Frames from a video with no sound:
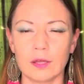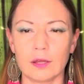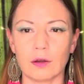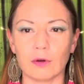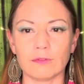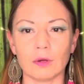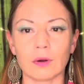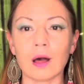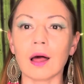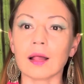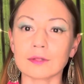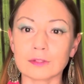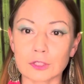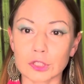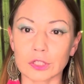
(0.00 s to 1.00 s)
of your
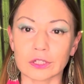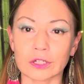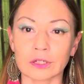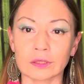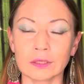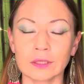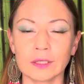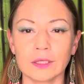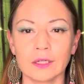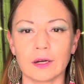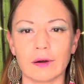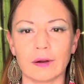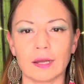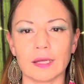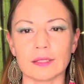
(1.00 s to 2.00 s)
culture,
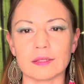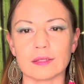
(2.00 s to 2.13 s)
right?